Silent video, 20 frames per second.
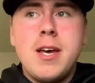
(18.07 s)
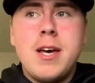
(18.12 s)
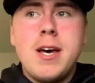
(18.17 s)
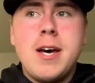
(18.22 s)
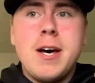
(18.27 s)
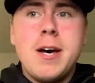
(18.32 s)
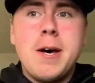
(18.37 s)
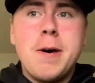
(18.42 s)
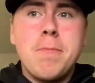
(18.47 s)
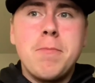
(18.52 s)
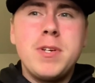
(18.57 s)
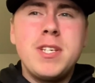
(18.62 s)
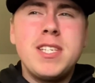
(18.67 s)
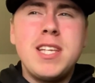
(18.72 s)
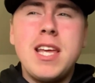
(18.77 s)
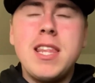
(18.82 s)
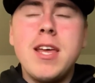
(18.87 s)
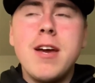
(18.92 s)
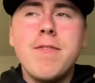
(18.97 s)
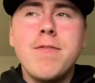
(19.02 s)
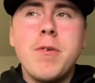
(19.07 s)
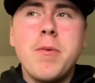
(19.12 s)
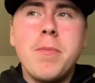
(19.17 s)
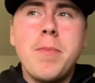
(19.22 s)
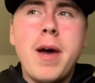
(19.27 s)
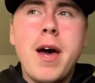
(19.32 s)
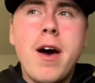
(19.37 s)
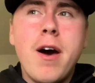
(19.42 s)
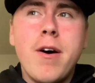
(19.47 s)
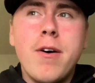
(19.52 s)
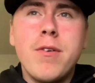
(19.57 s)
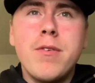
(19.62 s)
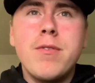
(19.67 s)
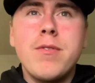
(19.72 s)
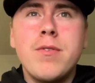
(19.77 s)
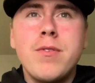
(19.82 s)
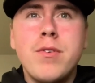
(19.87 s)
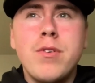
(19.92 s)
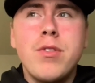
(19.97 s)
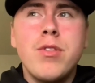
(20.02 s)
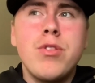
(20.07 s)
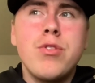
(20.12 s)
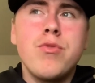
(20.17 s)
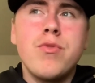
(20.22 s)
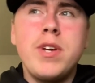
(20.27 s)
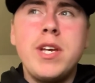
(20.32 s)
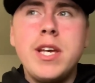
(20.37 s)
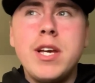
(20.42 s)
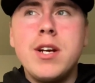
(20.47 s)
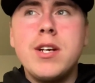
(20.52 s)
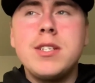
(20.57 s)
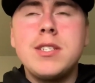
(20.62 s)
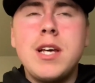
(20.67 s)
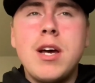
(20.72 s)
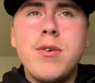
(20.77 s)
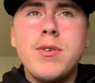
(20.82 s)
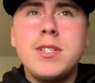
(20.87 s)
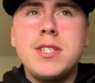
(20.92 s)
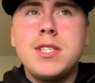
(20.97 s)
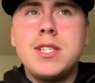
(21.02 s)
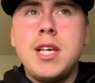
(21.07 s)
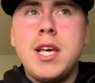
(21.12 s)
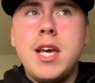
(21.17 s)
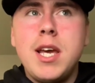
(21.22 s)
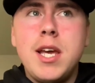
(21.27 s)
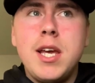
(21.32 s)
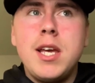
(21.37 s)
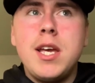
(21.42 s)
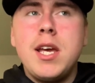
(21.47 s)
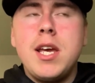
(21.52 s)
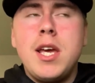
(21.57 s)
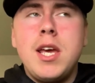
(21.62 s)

Um, we stayed there for about three years, I would say.